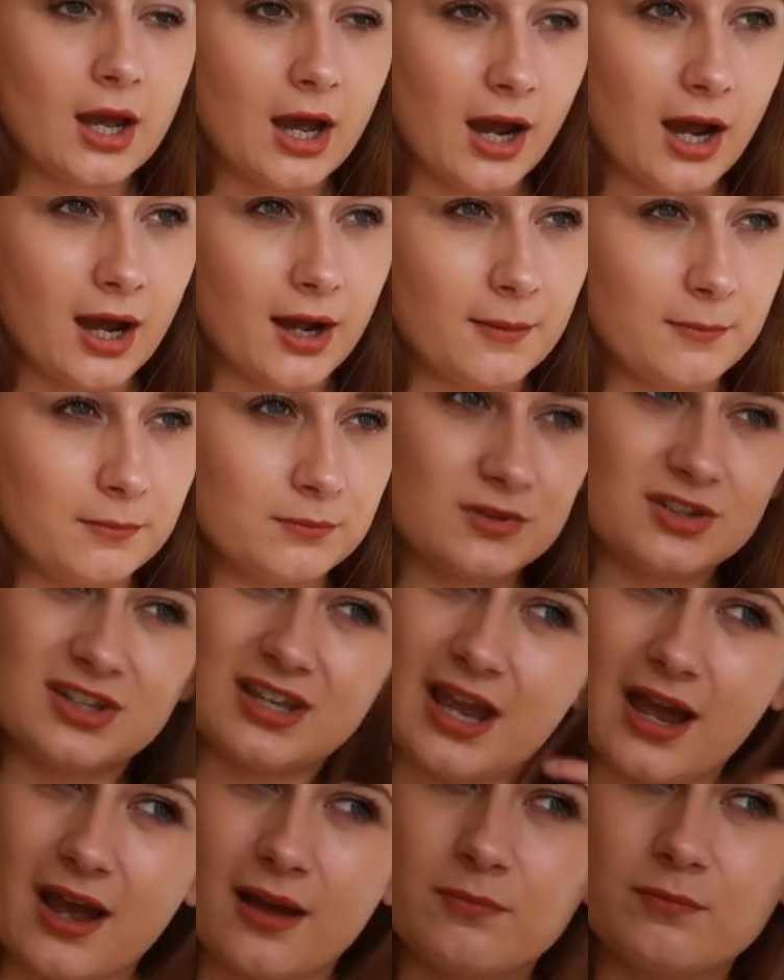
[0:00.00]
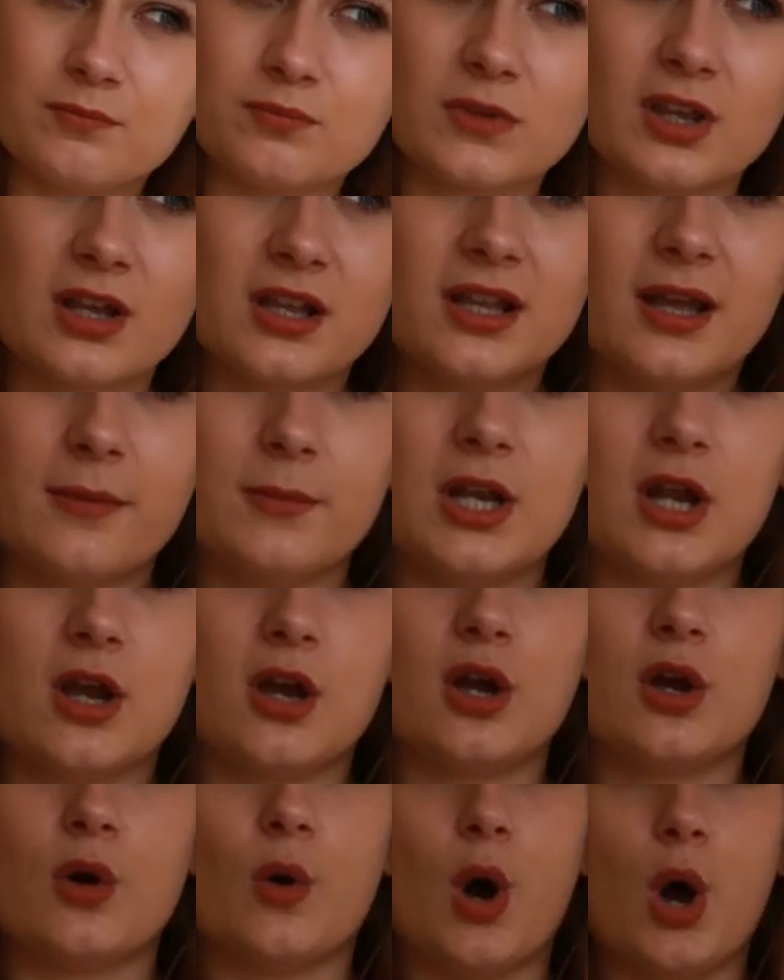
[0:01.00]
So yeah, let me
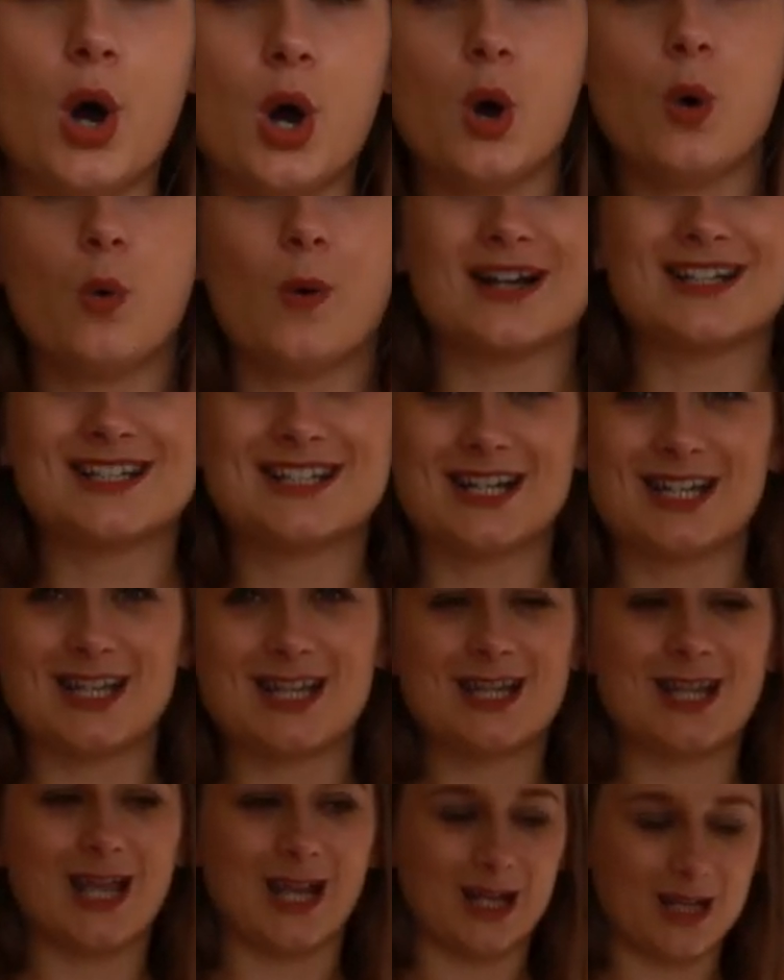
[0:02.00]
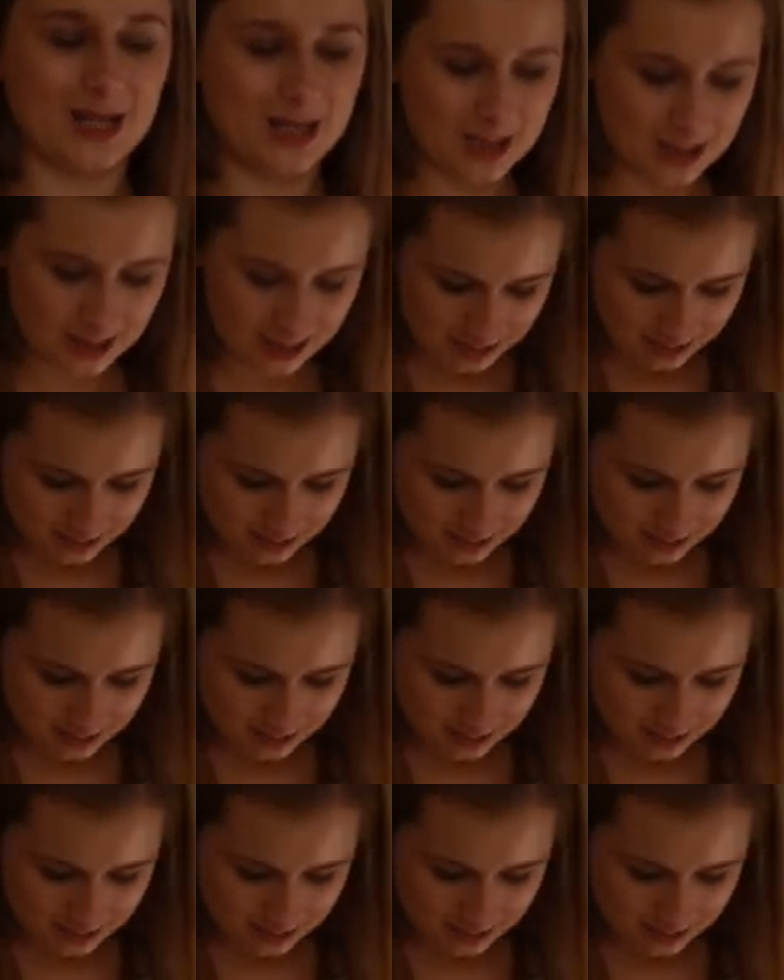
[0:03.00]
know what you think.